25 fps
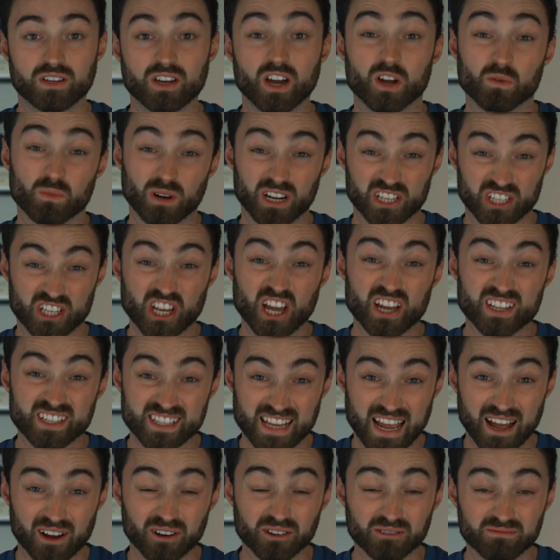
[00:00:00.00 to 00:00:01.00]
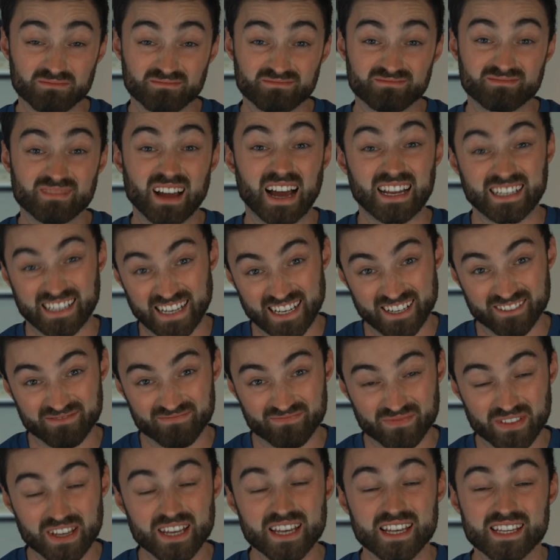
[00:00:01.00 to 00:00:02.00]
And well, it turns out I did.
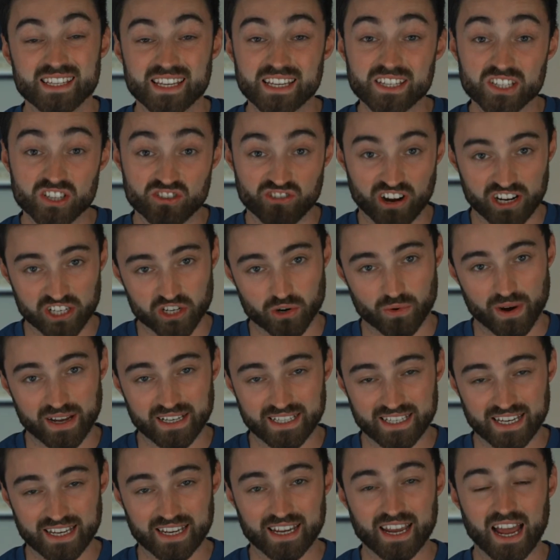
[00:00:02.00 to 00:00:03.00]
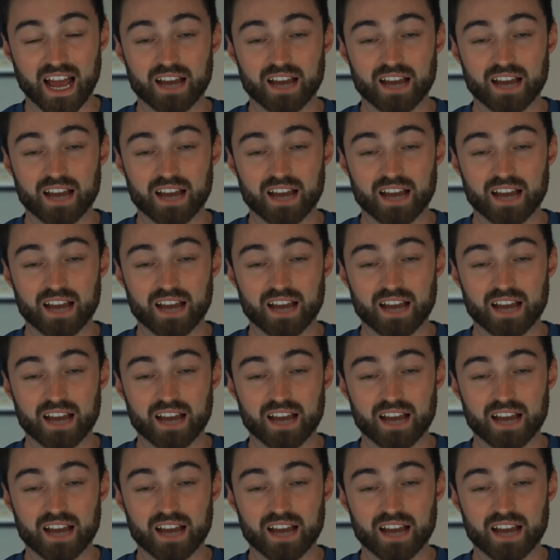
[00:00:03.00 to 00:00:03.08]
Since graduating,